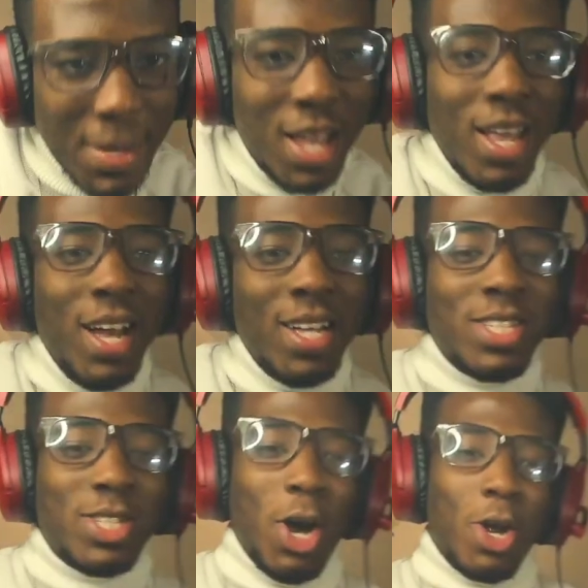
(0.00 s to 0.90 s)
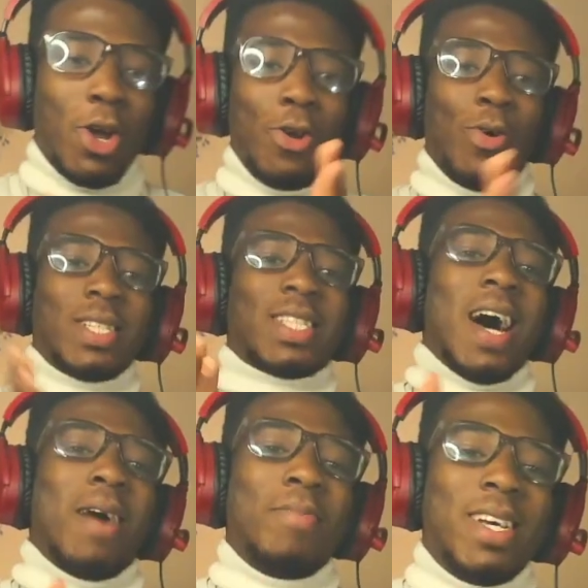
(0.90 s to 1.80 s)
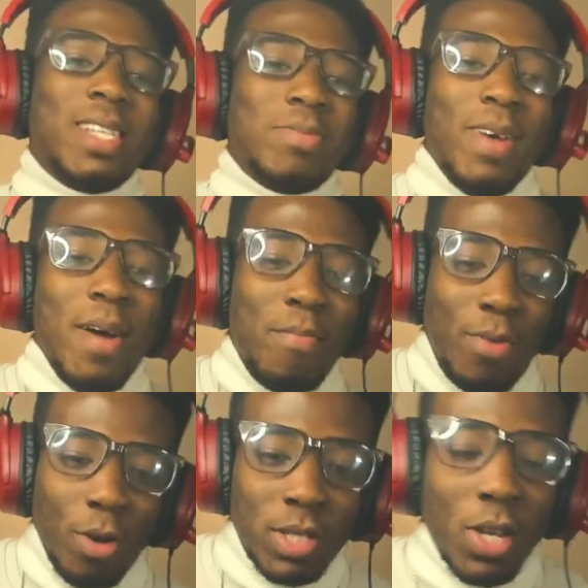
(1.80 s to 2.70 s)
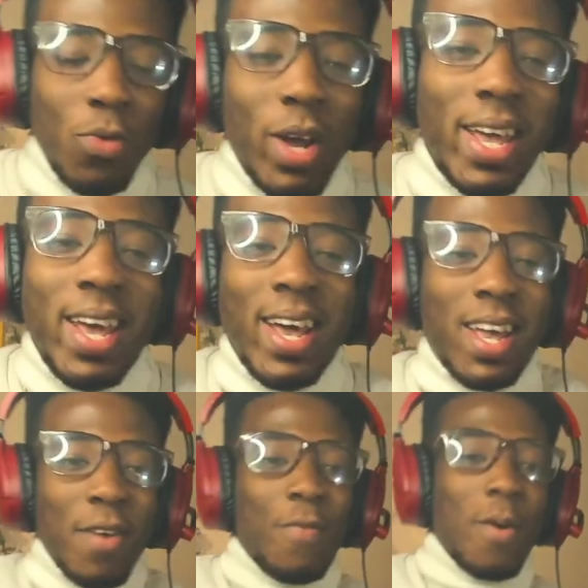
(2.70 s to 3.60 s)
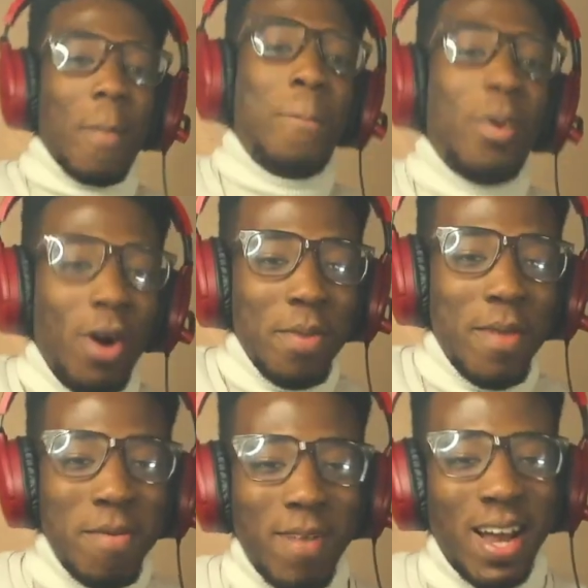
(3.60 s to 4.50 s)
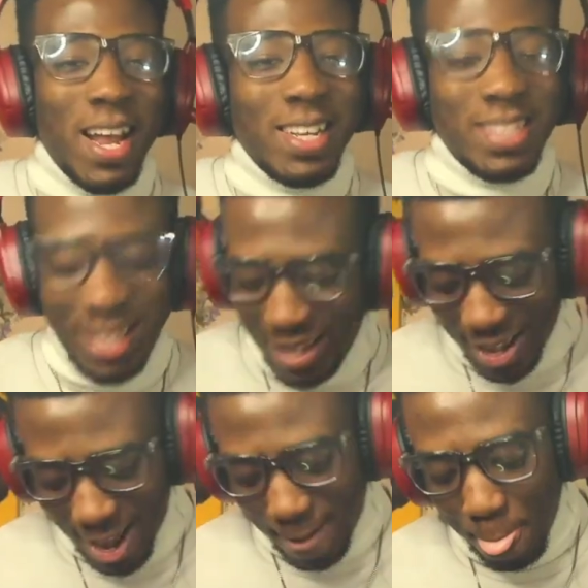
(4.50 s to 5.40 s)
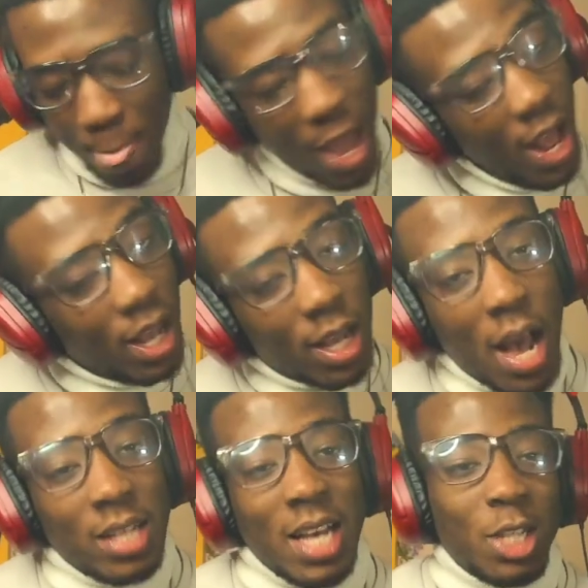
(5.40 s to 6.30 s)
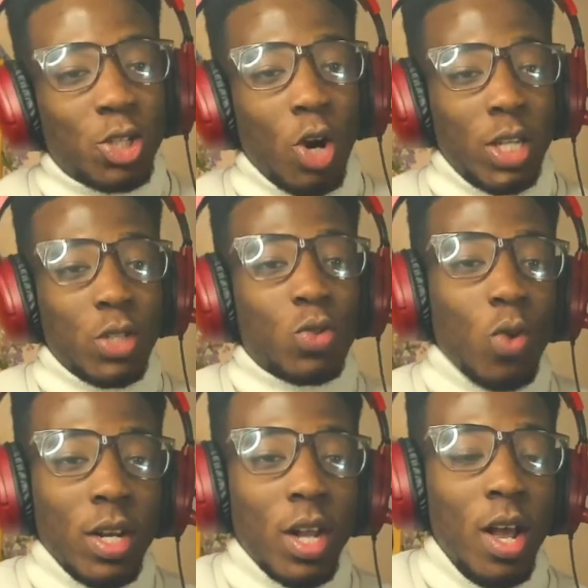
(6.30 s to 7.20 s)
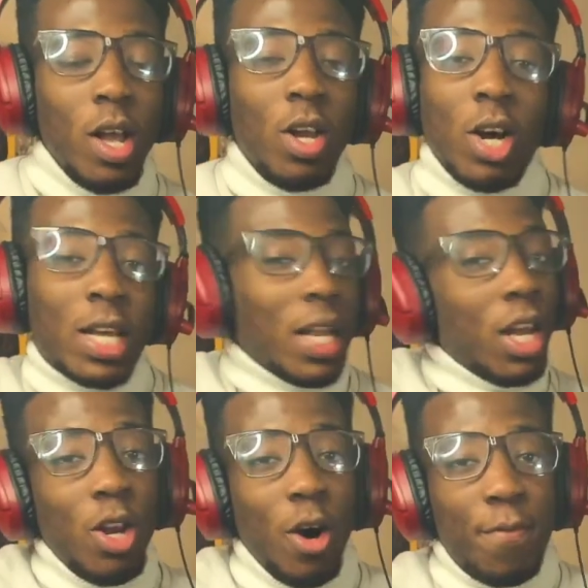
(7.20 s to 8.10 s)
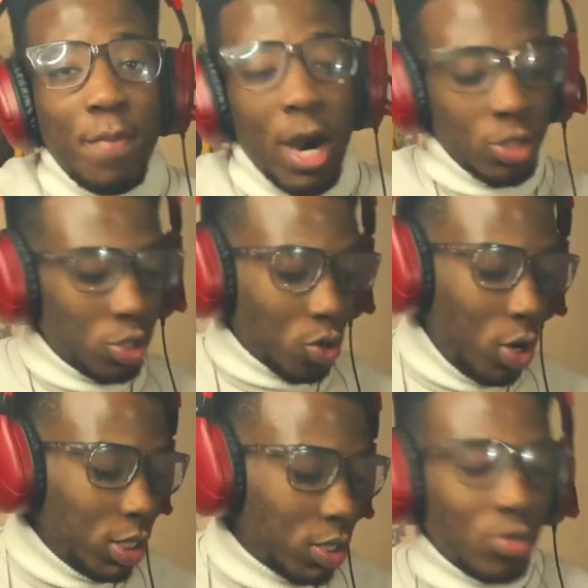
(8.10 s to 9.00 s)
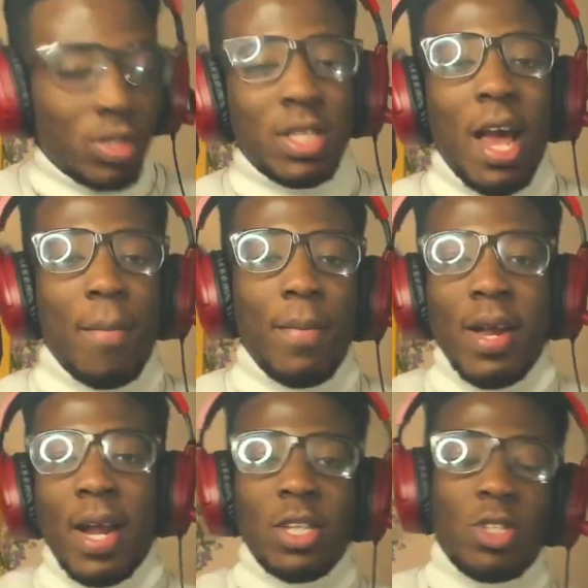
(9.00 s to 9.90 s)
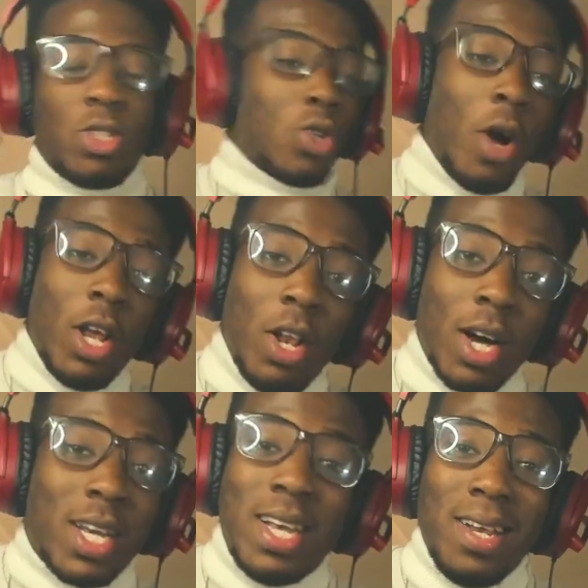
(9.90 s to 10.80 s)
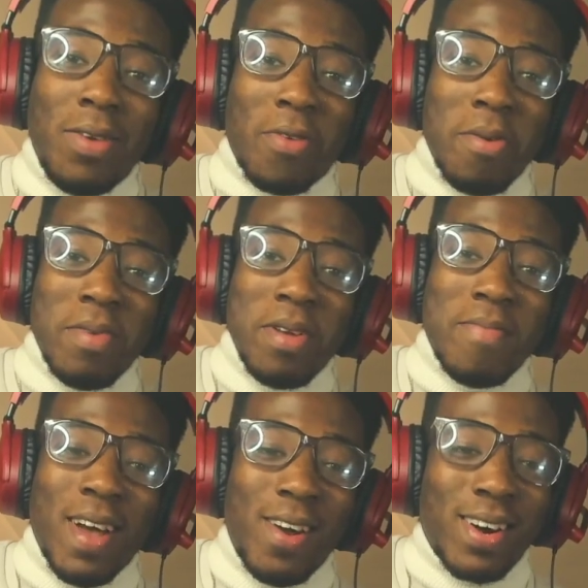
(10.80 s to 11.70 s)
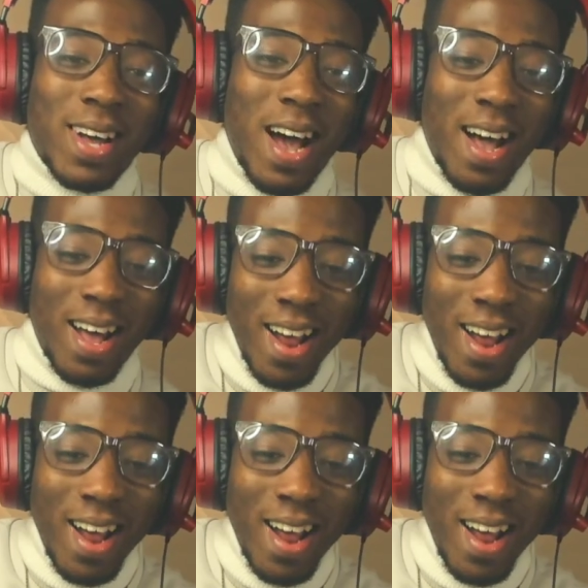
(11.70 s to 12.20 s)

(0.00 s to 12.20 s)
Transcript: Yeah, sir, y'all know what time it is, man. Broski, we're here again for the boy, man. My like D, yeah. Guys, I saw this one. Luckily enough, man, I was just scrolling to Snap, man. I just saw it. Luckily for me, man. Oh God.